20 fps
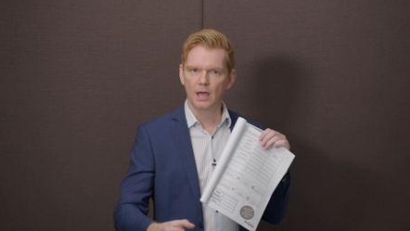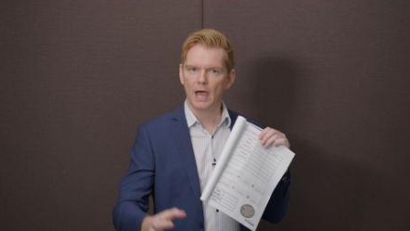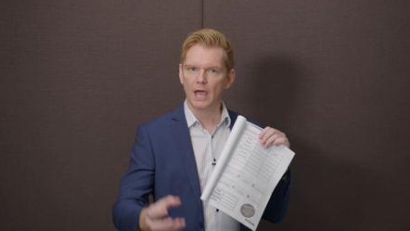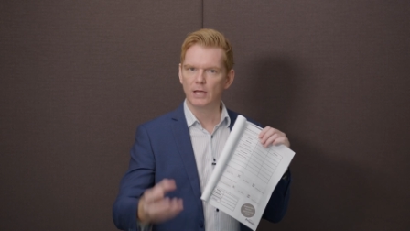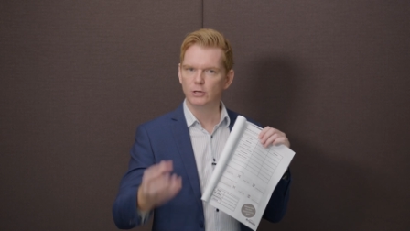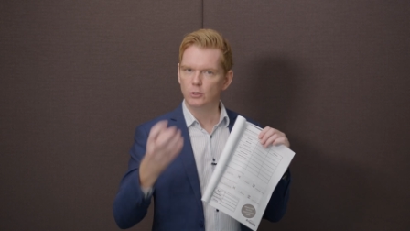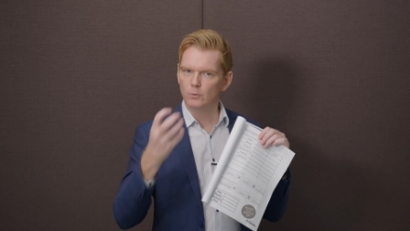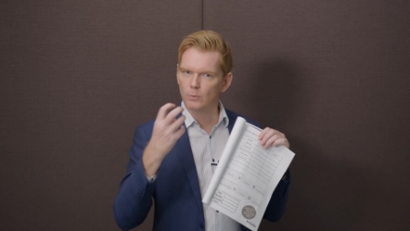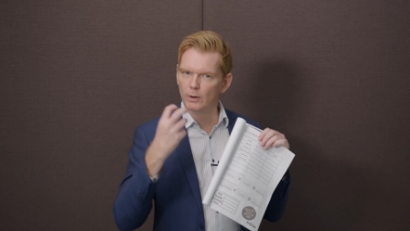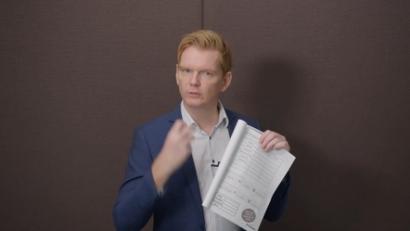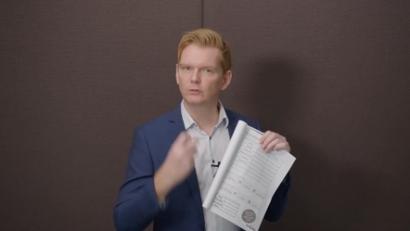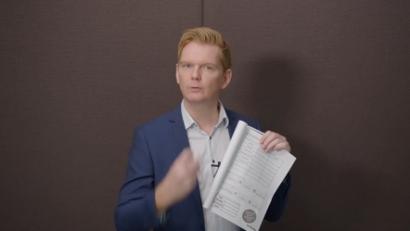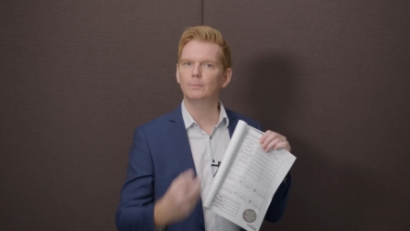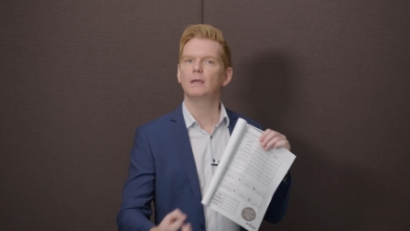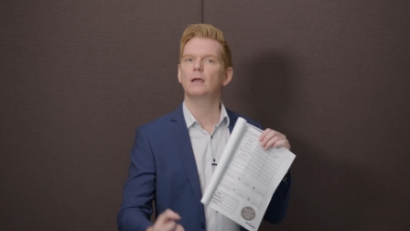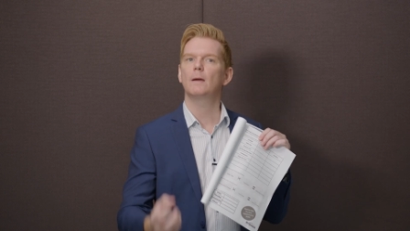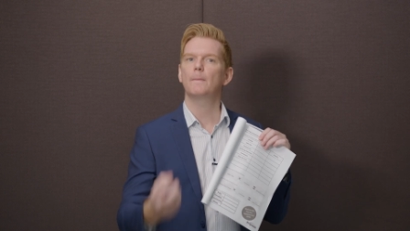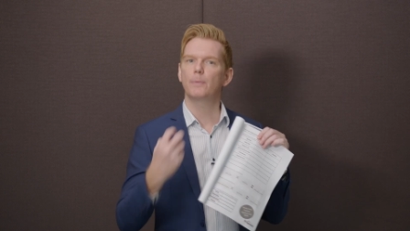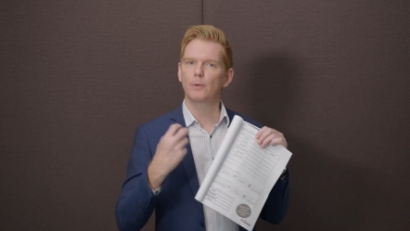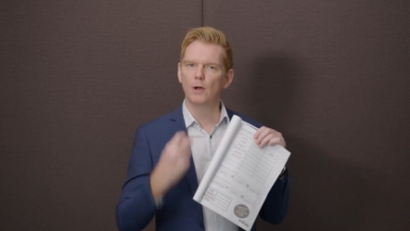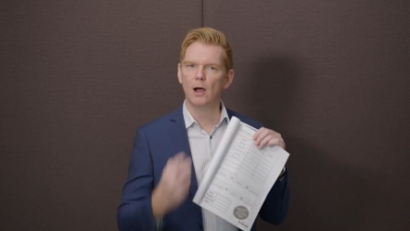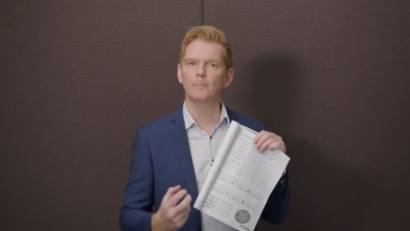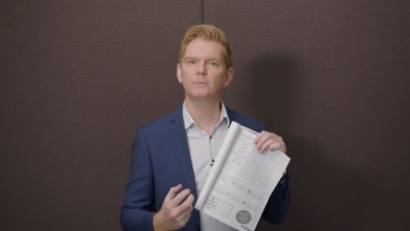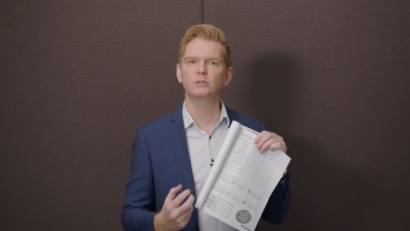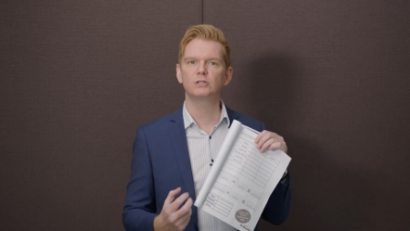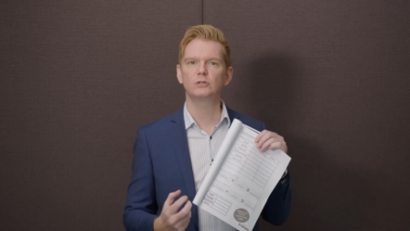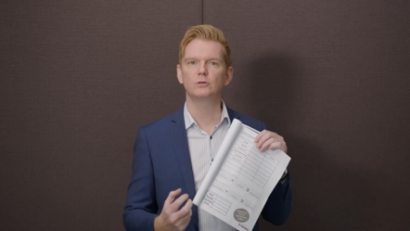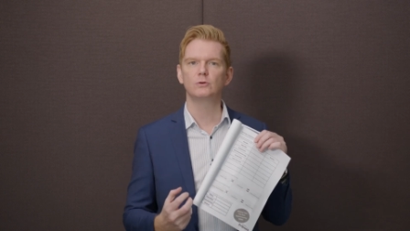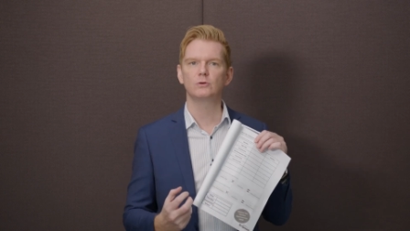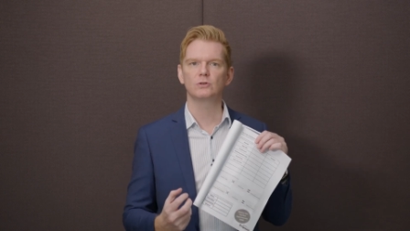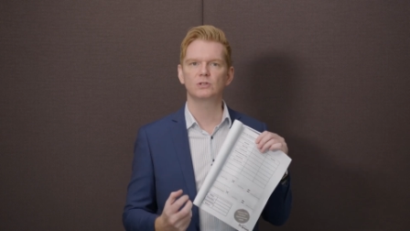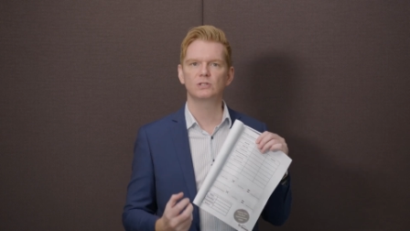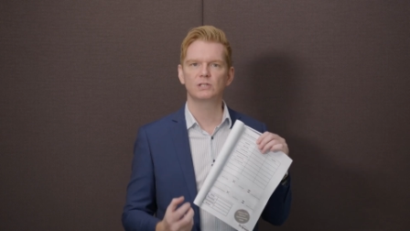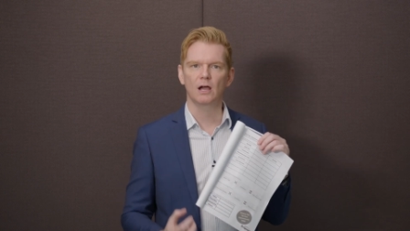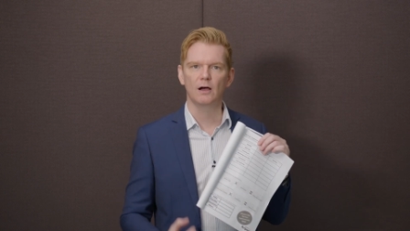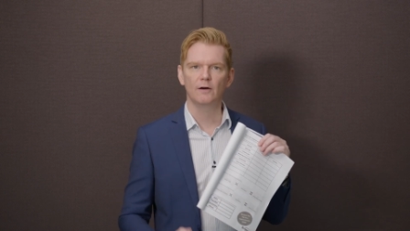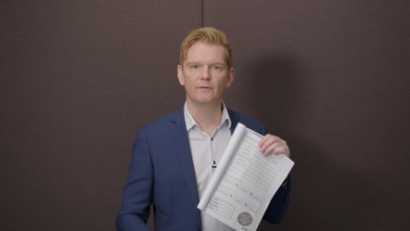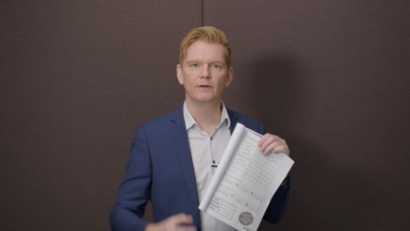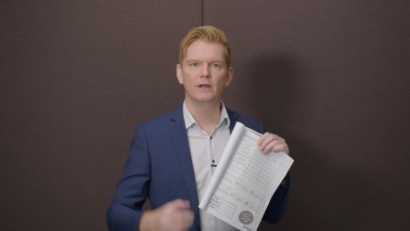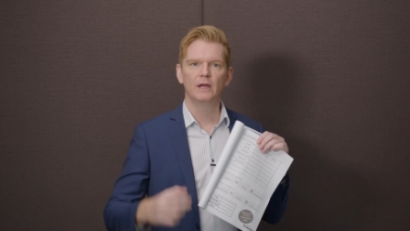and you want to make a promise to
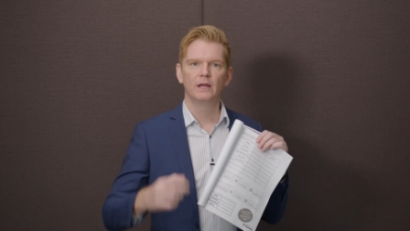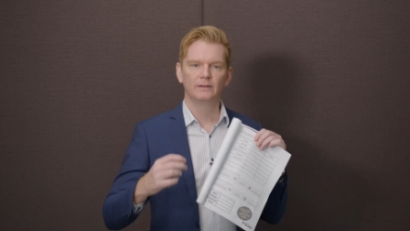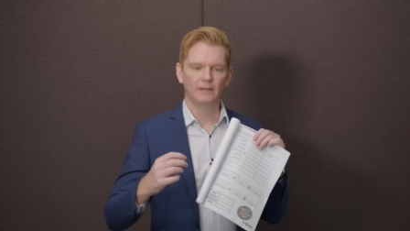yourself